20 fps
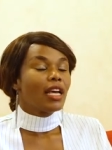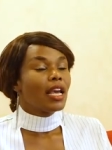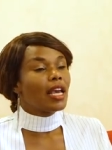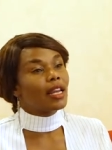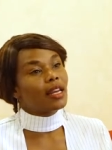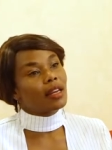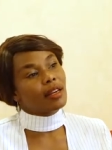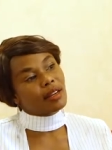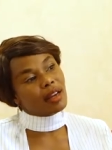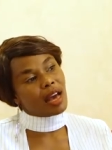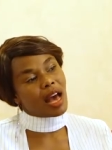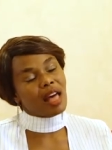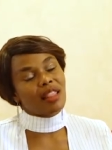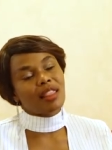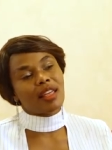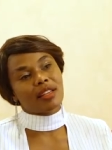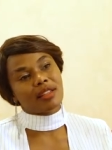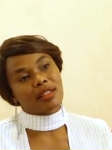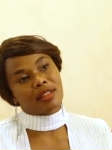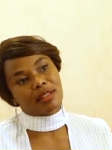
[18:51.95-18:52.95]
and
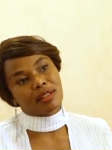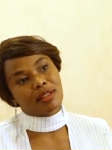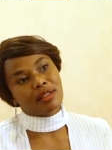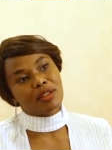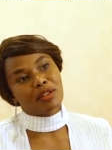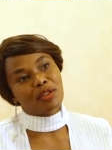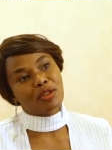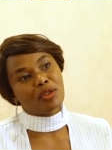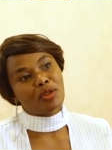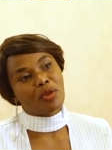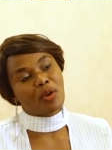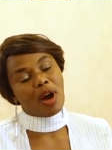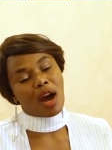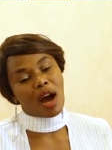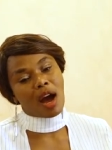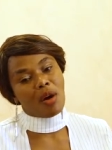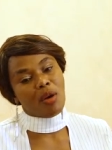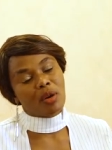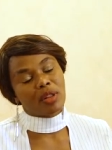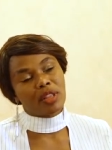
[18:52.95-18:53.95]
others, you know,
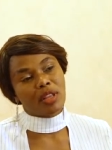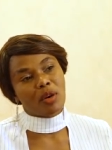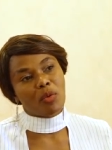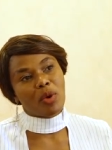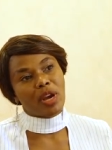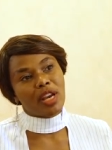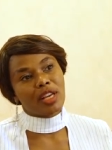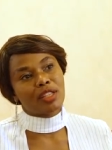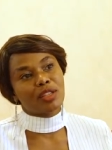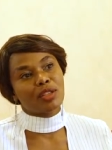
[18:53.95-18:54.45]
are on the way.